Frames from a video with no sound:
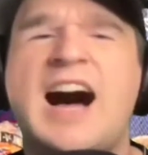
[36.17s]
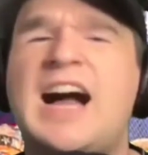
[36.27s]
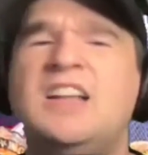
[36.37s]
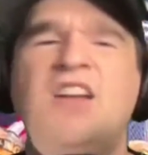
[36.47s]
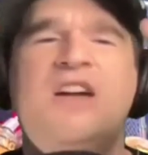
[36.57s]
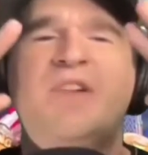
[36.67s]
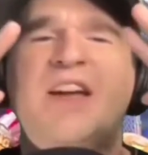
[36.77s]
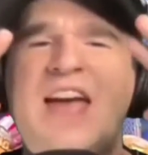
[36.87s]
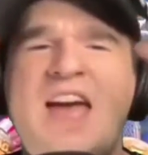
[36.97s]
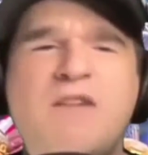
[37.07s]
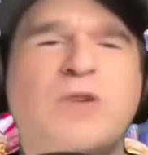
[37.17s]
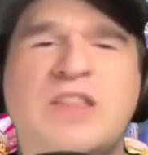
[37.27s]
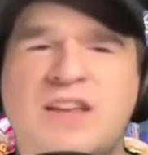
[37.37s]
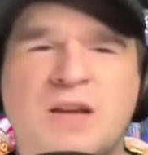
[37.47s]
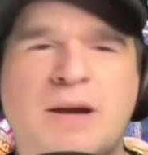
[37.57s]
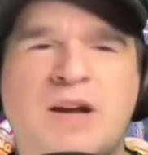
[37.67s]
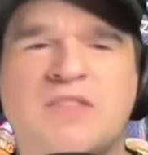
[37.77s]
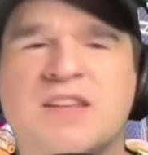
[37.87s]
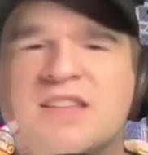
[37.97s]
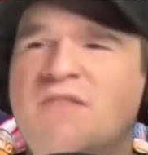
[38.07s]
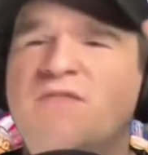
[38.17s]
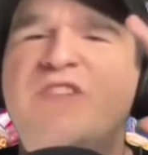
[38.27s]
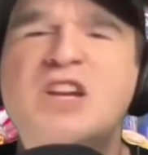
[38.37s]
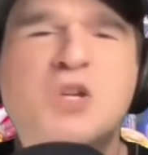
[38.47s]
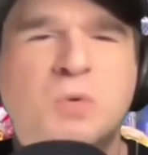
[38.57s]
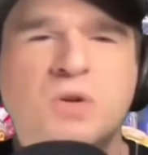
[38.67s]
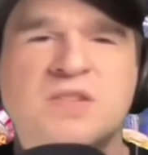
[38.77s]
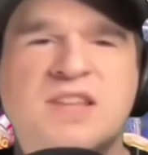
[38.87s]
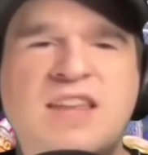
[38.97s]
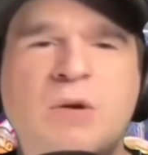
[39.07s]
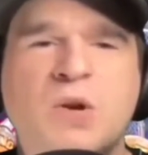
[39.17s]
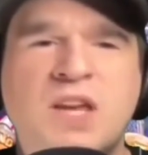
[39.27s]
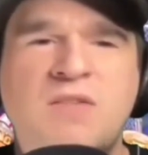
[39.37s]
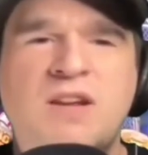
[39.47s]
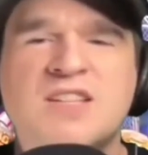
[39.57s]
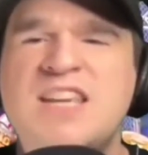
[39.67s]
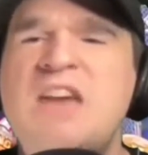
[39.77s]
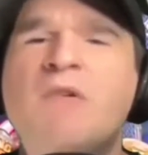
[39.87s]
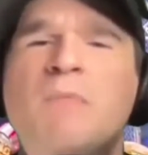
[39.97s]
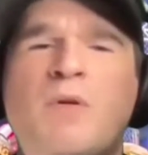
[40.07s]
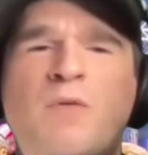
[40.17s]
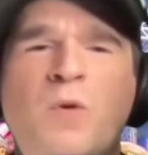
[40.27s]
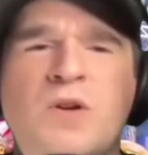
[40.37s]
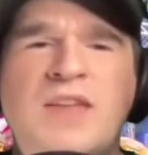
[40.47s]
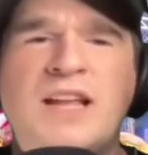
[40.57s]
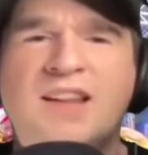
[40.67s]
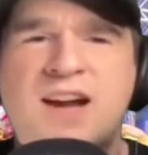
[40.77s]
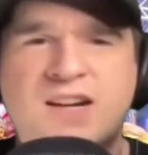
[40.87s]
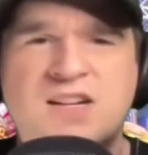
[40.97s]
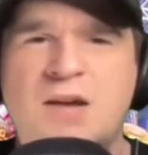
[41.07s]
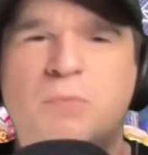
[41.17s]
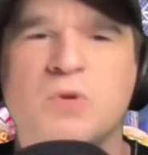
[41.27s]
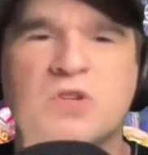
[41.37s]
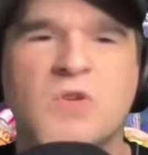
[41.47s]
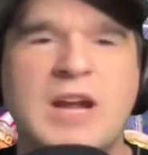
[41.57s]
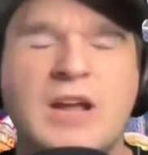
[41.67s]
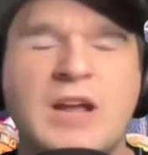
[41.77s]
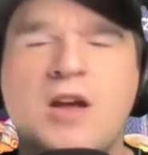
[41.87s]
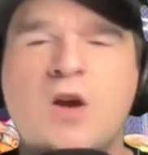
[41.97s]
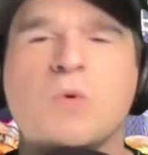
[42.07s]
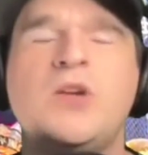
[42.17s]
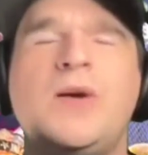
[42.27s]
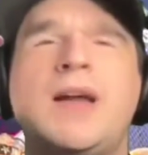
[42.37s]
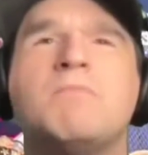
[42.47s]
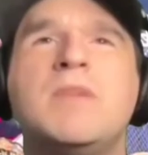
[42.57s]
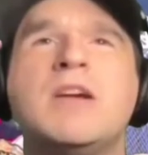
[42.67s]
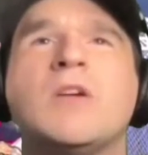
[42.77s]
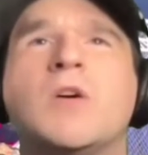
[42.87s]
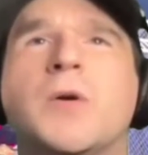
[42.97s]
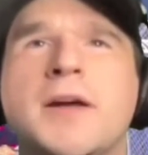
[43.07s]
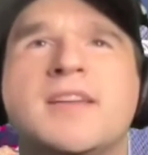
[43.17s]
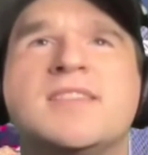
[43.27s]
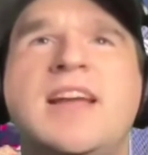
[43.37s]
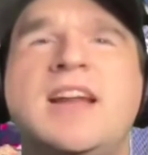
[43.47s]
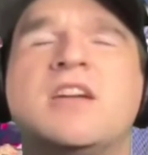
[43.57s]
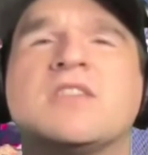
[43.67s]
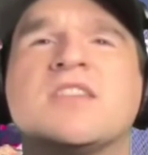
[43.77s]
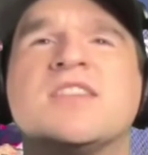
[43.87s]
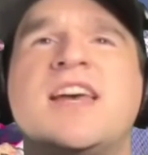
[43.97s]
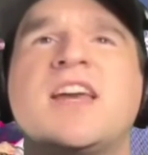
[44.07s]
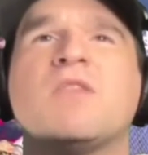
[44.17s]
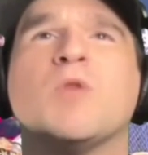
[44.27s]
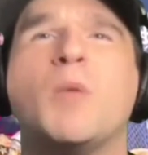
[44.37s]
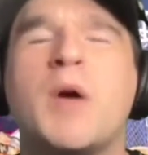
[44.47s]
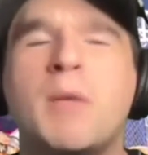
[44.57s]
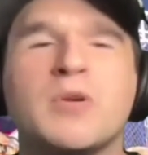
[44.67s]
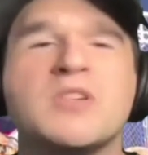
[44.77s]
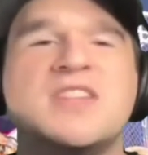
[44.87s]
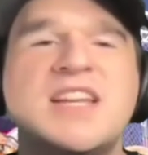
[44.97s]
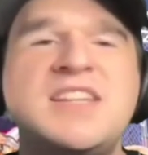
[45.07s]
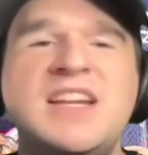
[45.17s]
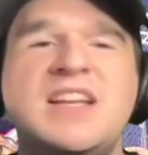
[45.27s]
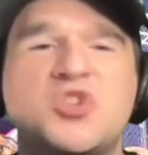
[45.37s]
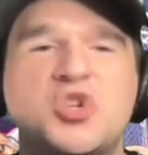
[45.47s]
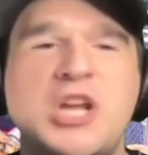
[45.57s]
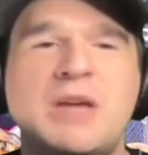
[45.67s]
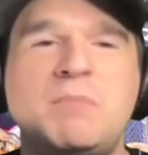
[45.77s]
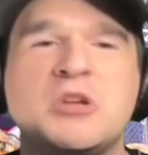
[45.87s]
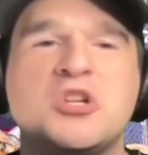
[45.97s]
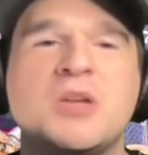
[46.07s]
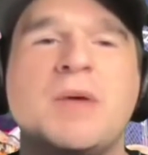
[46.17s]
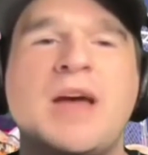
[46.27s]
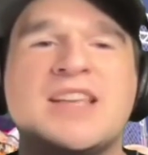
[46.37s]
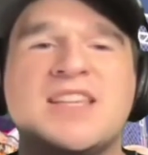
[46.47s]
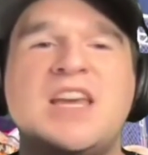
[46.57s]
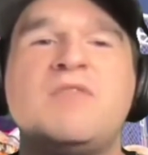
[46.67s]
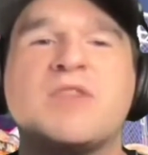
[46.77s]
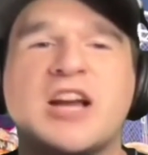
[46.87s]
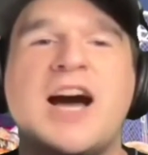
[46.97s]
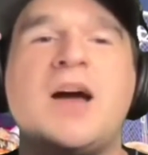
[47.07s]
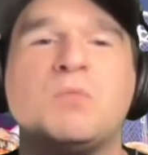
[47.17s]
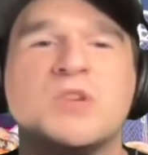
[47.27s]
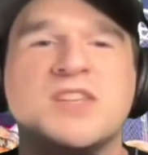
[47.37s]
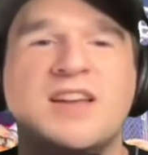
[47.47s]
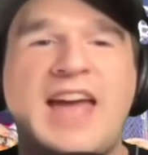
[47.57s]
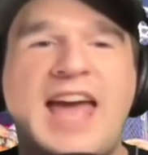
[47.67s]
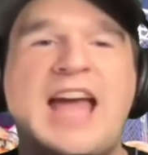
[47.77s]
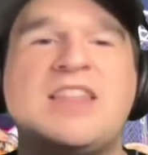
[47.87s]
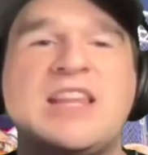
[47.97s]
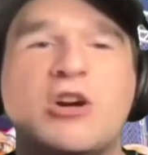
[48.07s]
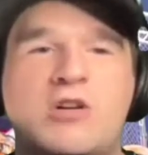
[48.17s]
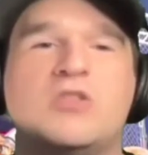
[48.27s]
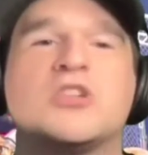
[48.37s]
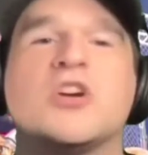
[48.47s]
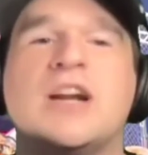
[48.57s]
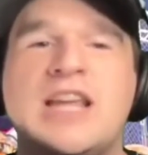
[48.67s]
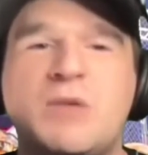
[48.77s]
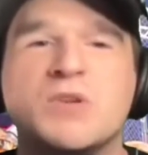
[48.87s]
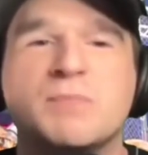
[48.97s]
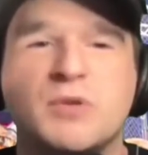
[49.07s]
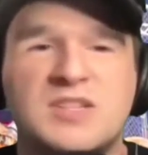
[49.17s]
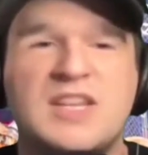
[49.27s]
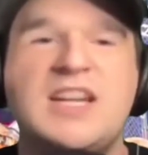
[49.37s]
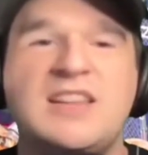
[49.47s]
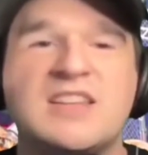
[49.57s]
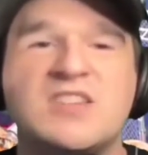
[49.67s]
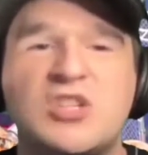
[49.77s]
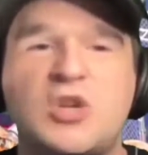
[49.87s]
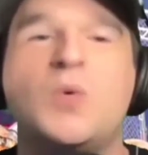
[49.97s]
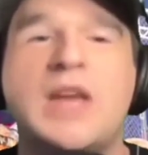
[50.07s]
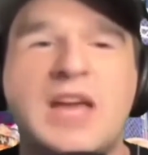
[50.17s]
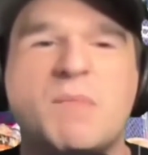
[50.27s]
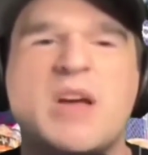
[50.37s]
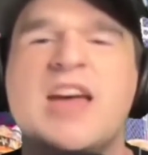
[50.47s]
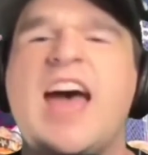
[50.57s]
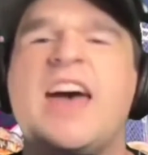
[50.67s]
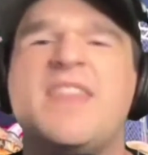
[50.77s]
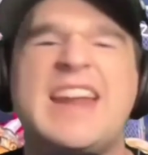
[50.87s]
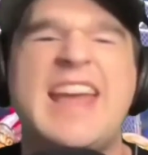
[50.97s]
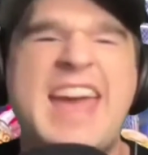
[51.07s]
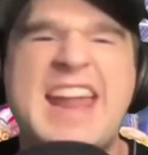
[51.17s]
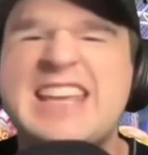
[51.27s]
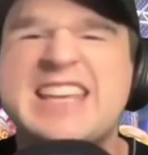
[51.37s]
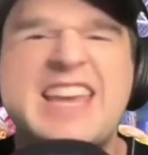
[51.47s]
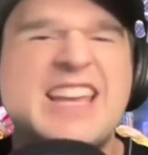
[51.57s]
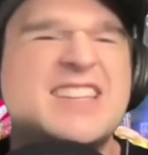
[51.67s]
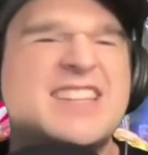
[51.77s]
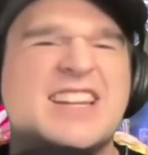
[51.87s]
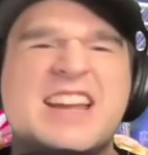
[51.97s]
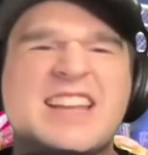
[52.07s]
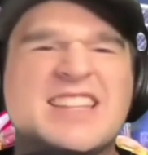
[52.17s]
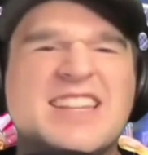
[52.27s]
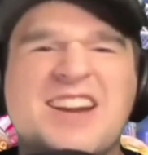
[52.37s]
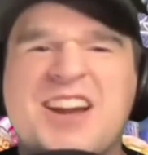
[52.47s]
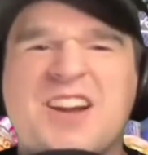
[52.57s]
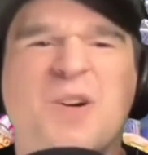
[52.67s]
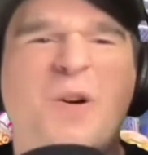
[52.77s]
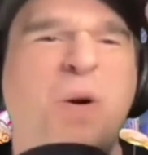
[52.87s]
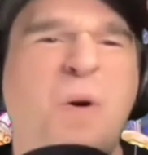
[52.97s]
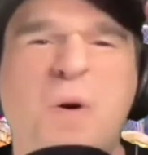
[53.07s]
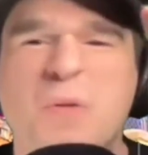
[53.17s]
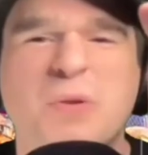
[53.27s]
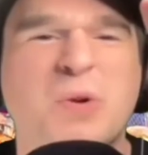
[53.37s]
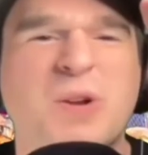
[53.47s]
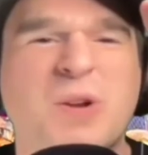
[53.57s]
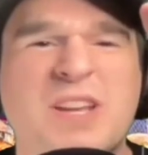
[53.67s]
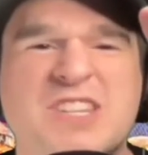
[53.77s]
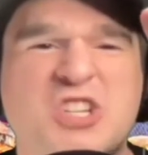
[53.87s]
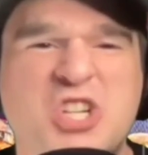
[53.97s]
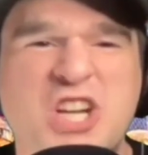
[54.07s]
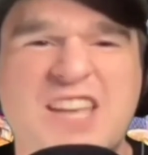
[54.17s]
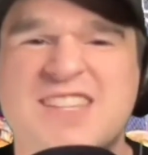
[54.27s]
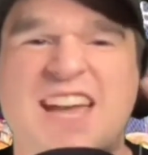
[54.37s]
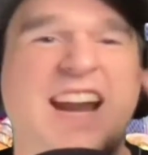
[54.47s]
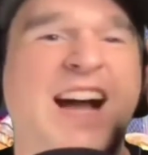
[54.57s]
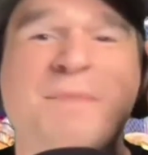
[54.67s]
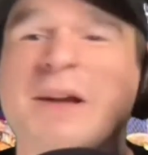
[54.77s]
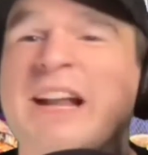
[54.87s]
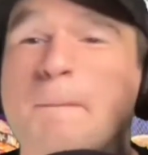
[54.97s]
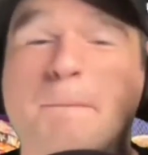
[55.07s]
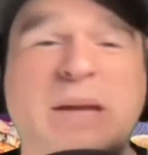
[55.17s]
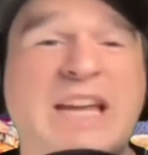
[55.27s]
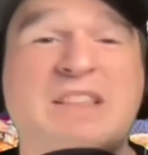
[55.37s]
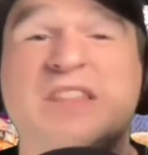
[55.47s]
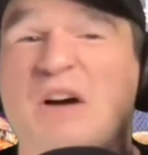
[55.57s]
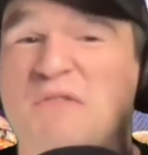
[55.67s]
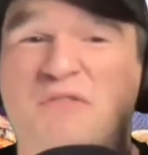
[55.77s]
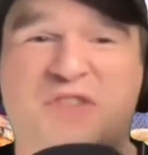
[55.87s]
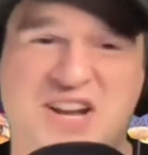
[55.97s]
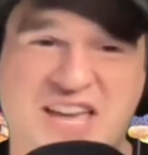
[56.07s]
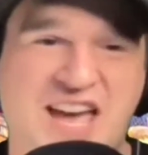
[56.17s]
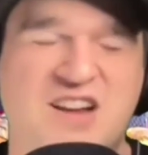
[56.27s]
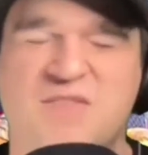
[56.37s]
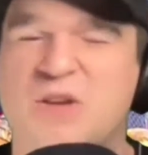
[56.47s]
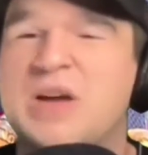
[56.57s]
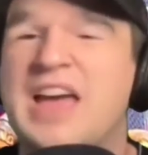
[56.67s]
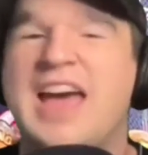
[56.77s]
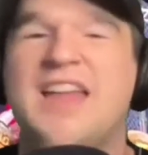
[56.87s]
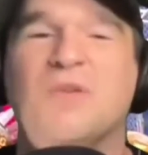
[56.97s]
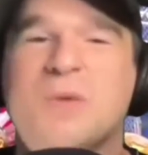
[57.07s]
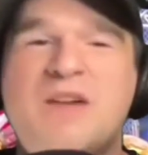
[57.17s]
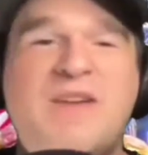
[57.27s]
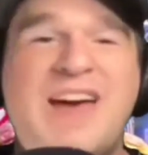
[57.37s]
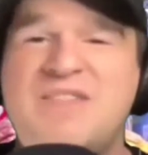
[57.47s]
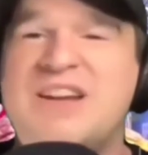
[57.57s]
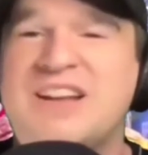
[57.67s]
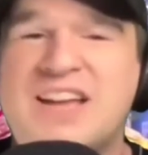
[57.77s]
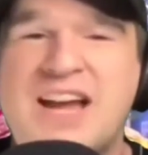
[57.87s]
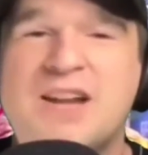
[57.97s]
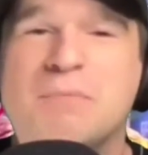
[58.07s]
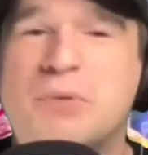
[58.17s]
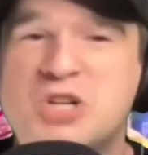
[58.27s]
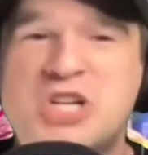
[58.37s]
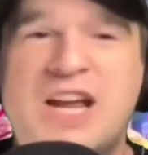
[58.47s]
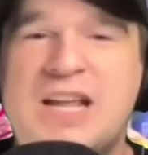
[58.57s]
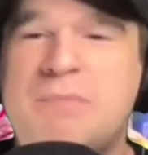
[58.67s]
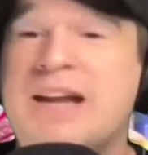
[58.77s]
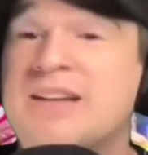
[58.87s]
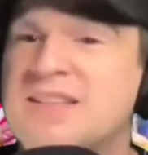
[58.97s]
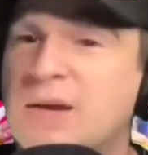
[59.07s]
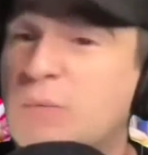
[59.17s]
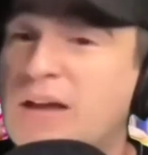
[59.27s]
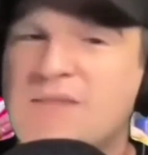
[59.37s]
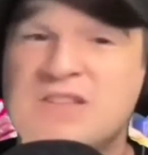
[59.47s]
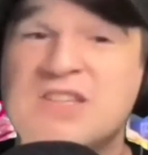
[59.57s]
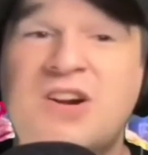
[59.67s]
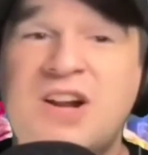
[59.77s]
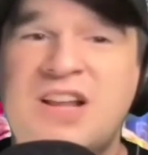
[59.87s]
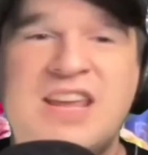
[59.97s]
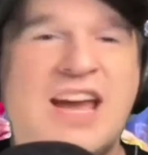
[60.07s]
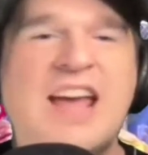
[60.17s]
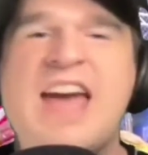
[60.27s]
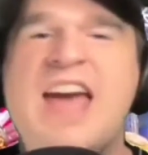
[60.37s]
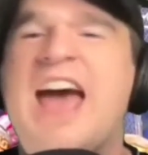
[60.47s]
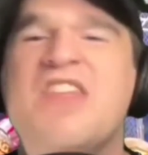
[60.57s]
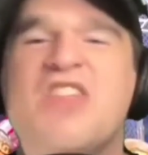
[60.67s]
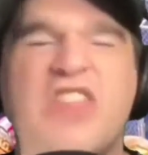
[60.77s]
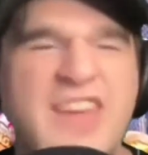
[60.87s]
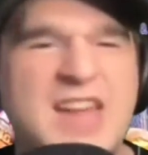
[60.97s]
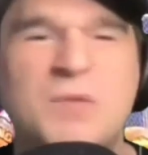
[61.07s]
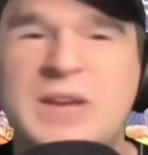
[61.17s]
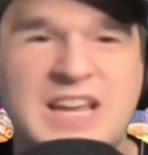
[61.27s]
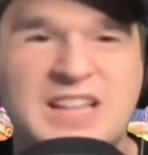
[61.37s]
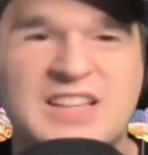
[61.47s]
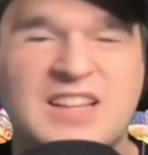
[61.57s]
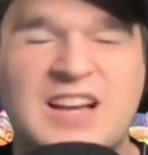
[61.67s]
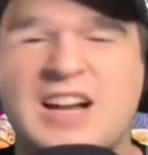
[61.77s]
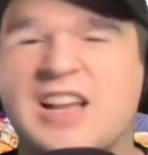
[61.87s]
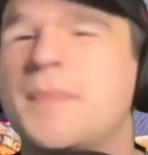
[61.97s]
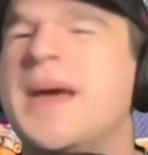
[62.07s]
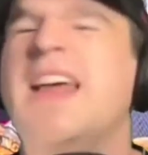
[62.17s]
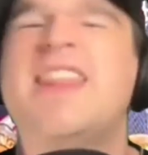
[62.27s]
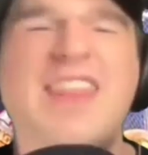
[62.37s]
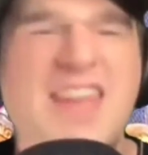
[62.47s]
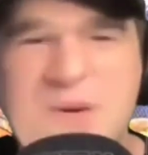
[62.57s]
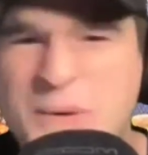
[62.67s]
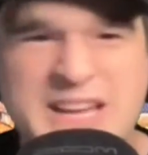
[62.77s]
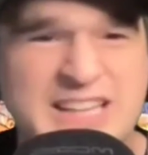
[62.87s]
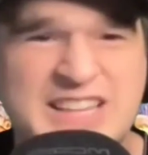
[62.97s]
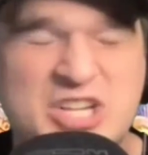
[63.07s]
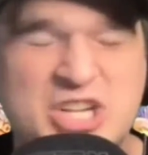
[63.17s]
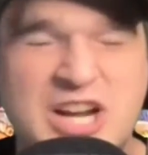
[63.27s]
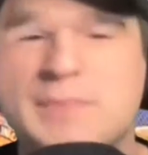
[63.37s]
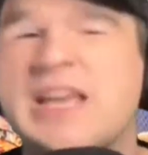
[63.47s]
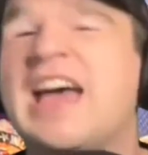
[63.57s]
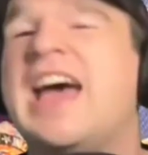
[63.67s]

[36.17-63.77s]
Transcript: I loved everything about this. The visuals that they were giving us, even before they locked up, was great. Where you had Miro standing on the second rope, presenting his championship as if God was at the altar and he was presenting this to him. And then Eddie Kingston staring a hole through his chest, saying, I'm going to beat the fuck out of you. And the ref having to kind of push Eddie back to say, We haven't started yet. And then we get the lockup. And then we get the chops.